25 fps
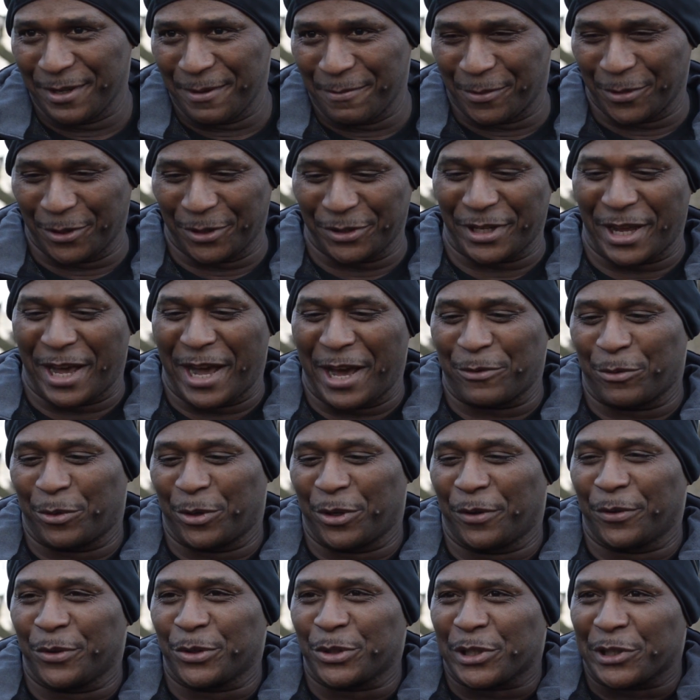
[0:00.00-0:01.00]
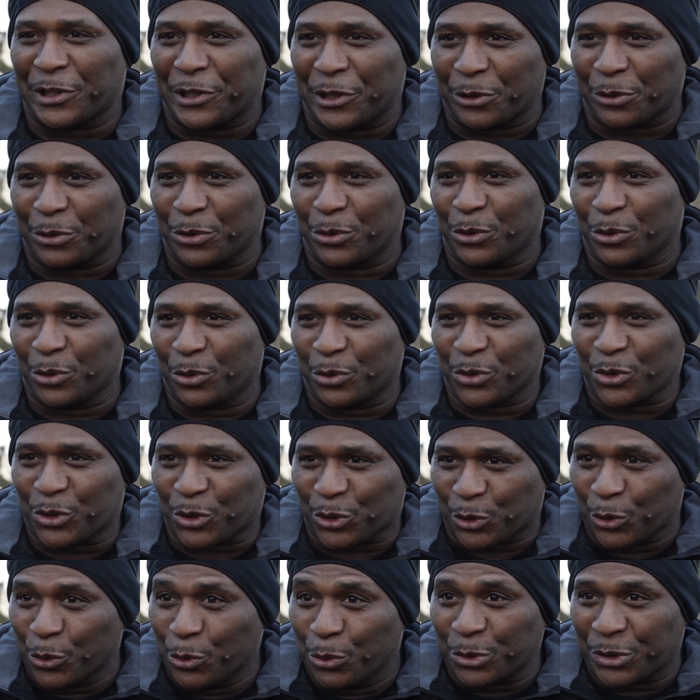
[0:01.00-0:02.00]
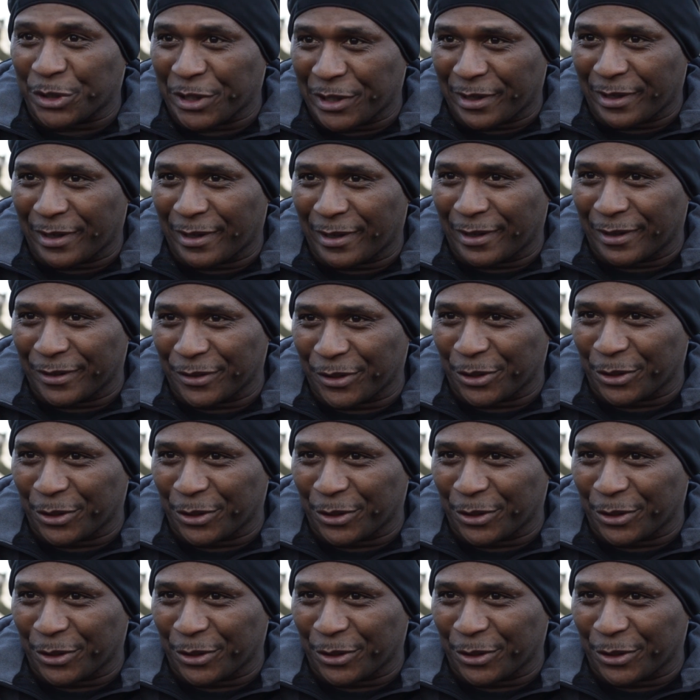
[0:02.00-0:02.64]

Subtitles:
Because I had one of those little scooter,